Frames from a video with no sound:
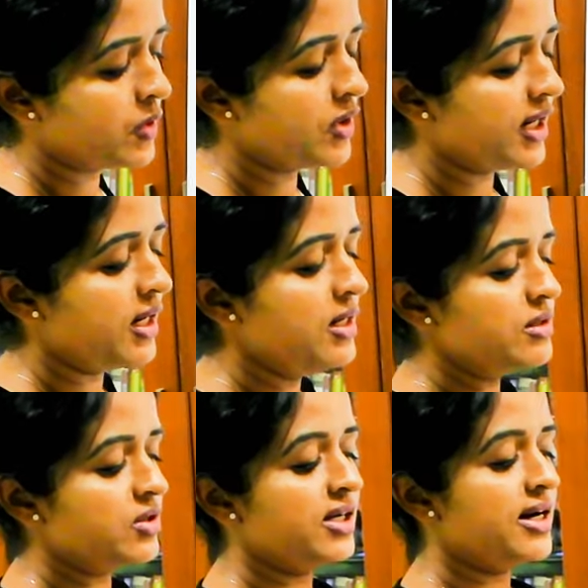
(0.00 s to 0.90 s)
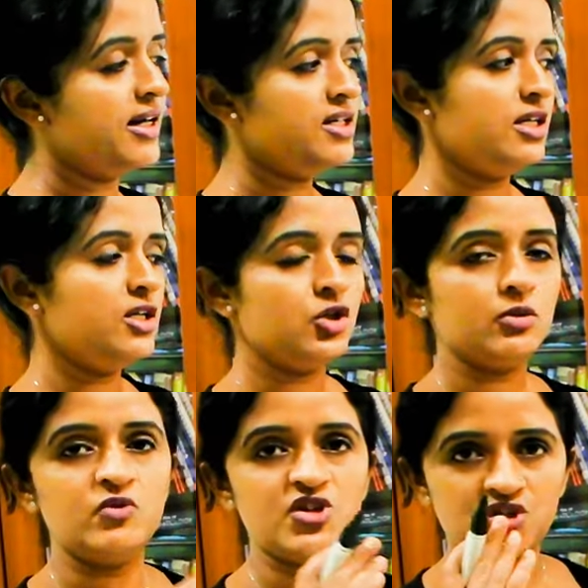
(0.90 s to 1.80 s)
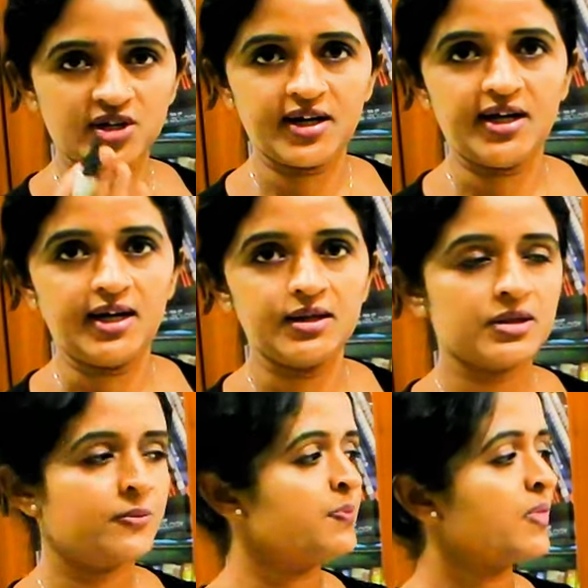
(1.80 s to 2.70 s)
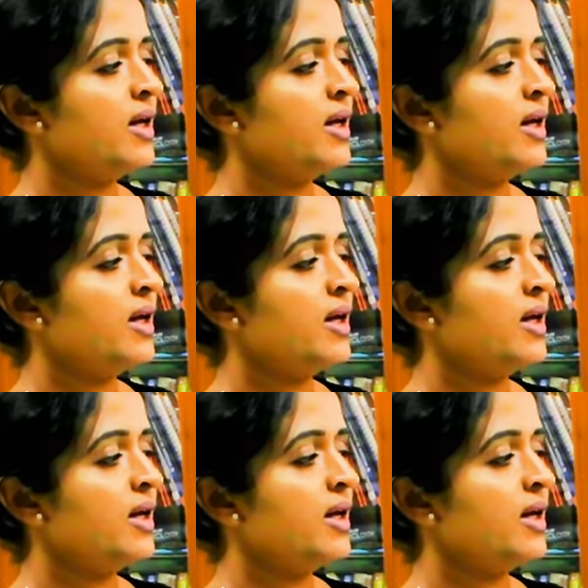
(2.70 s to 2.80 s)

Okay, so the connecting tube which connects